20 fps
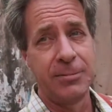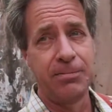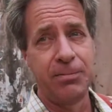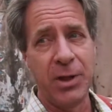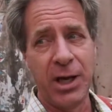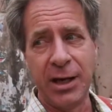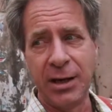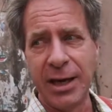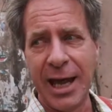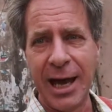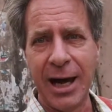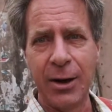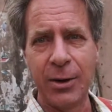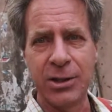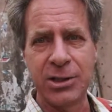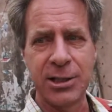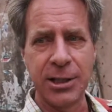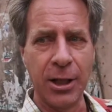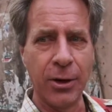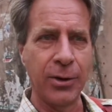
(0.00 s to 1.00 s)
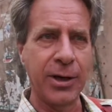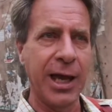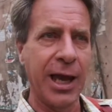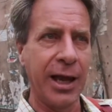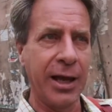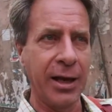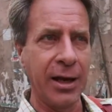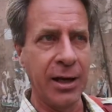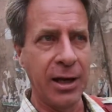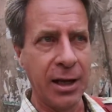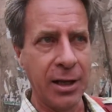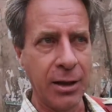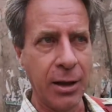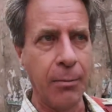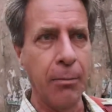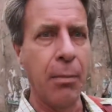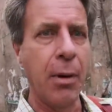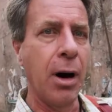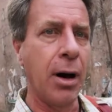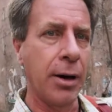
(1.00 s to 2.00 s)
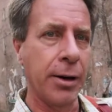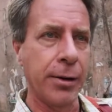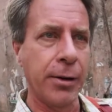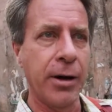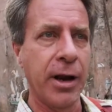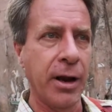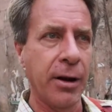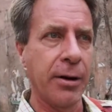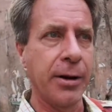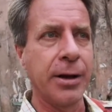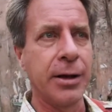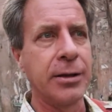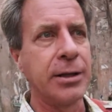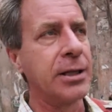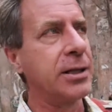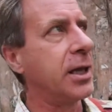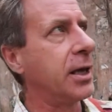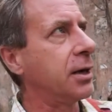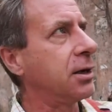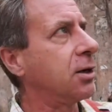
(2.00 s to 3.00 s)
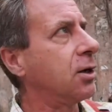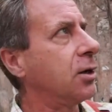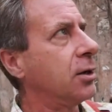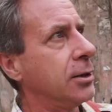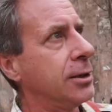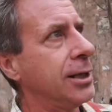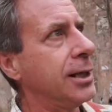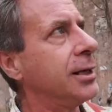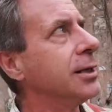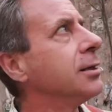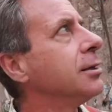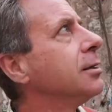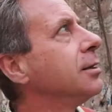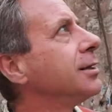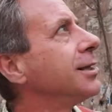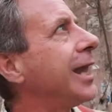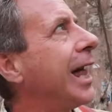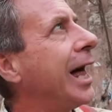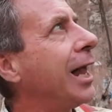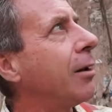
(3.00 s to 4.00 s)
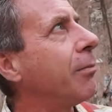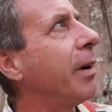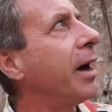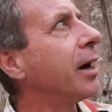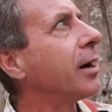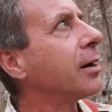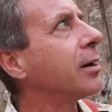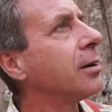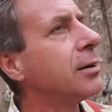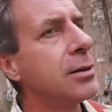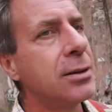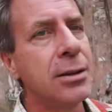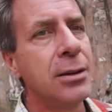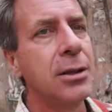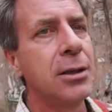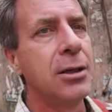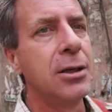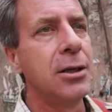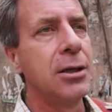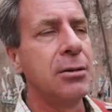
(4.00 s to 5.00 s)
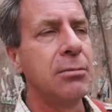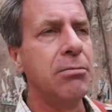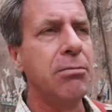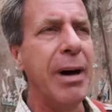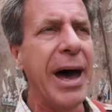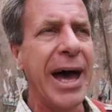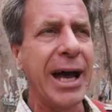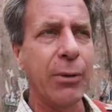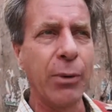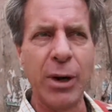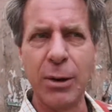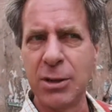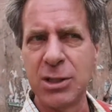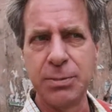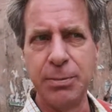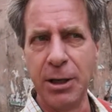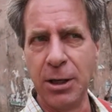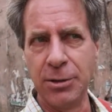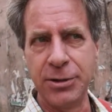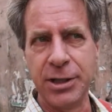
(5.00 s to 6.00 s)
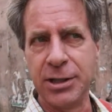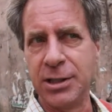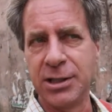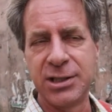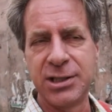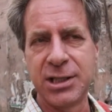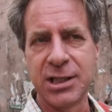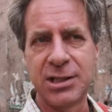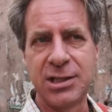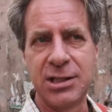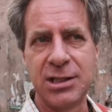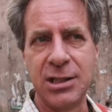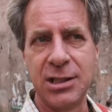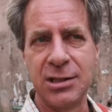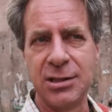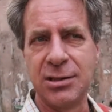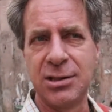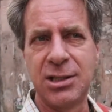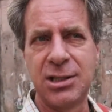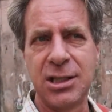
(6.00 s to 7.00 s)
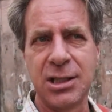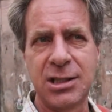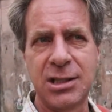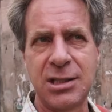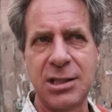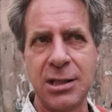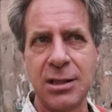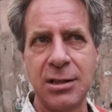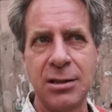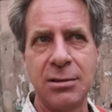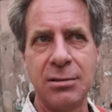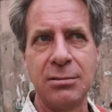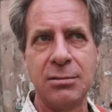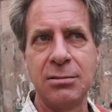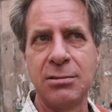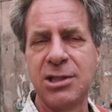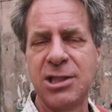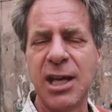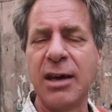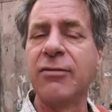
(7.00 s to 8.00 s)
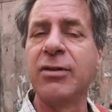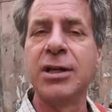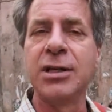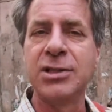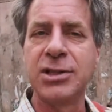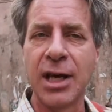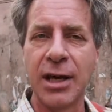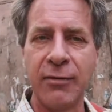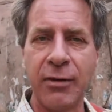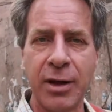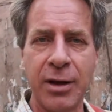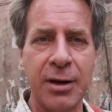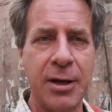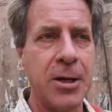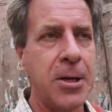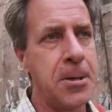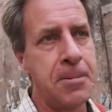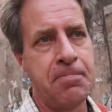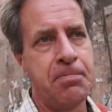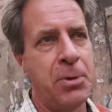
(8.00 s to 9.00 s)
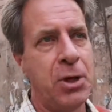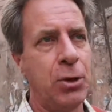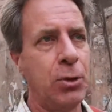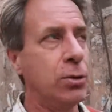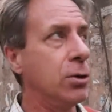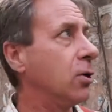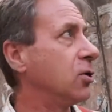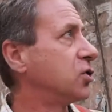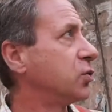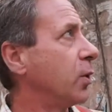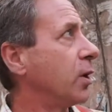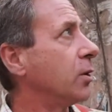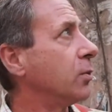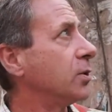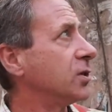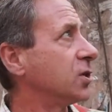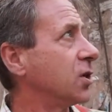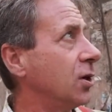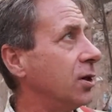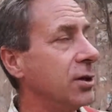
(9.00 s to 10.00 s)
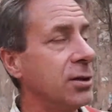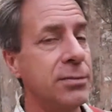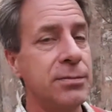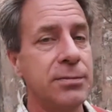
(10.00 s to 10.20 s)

and now it's located in the modern area that they call uh, Back when it was built in the 16, 1677, who knows what it was called.